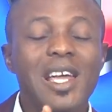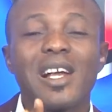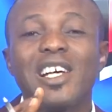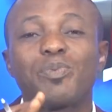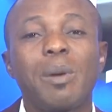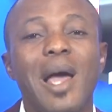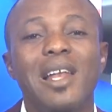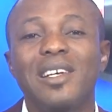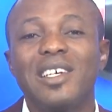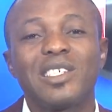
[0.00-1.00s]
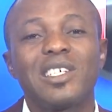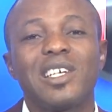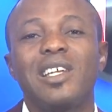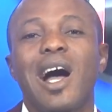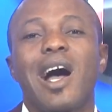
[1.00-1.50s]
English Premier League this
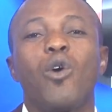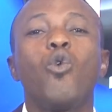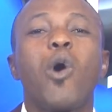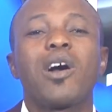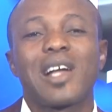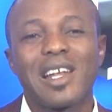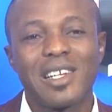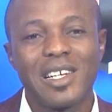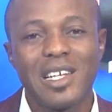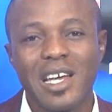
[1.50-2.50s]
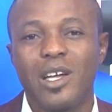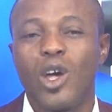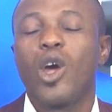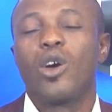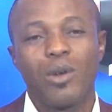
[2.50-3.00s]
season. Ah, who won't carry the day?